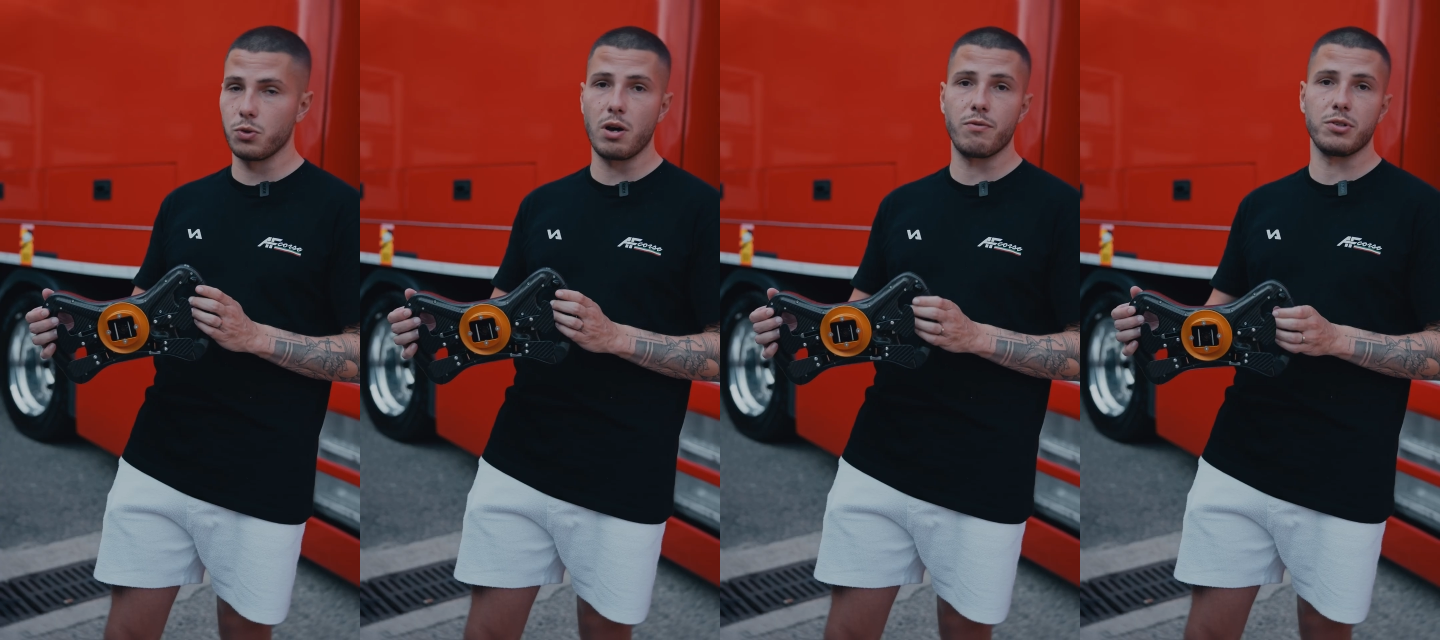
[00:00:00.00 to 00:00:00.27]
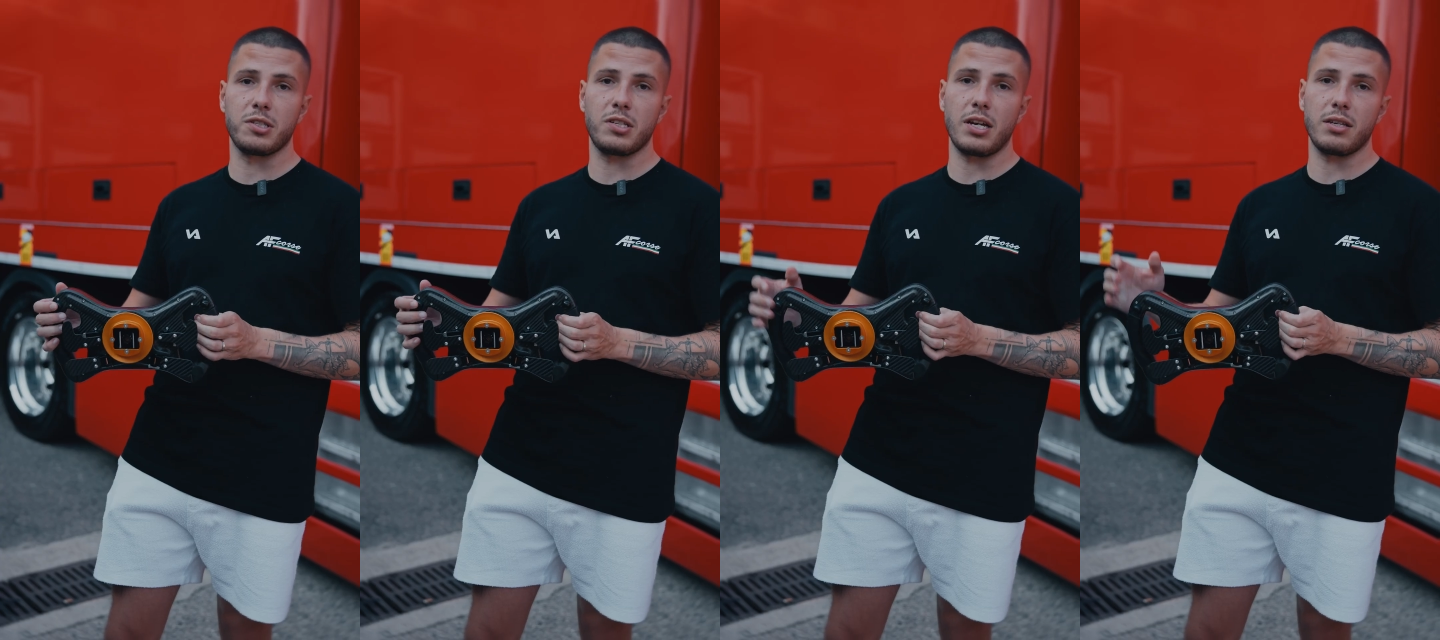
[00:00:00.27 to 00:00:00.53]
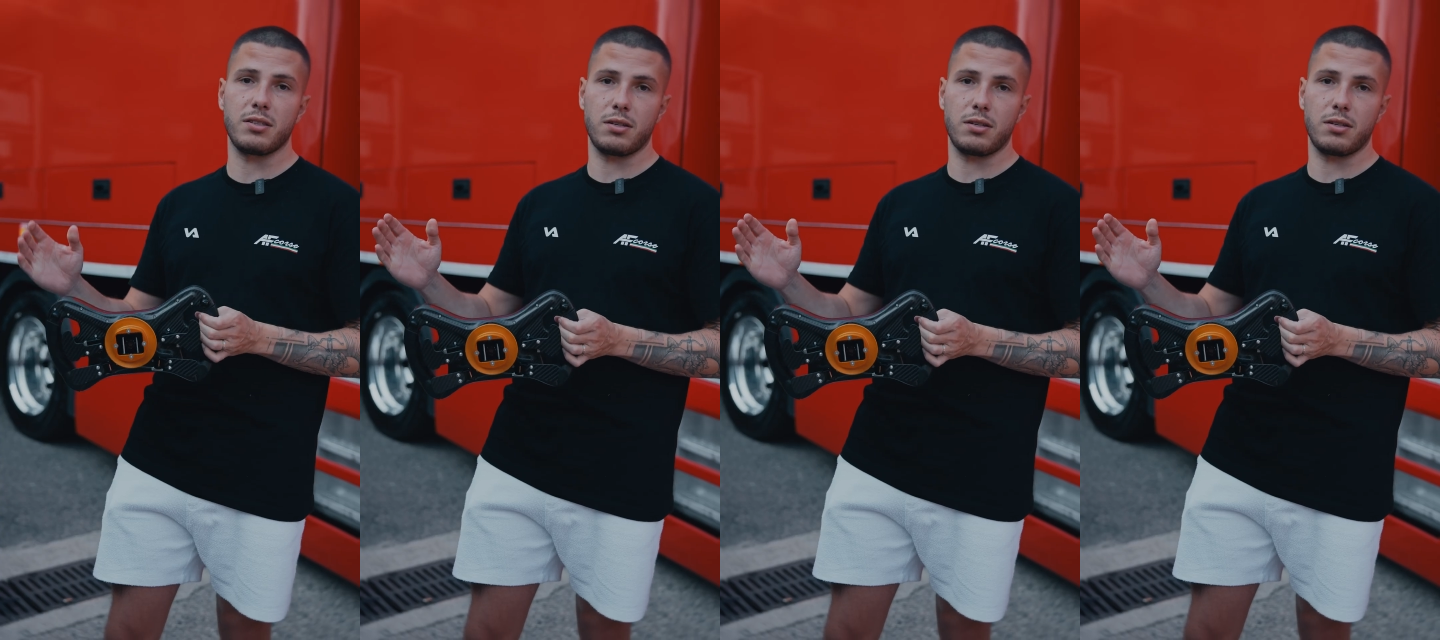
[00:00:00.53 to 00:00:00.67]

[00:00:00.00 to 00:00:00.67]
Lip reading: to have a set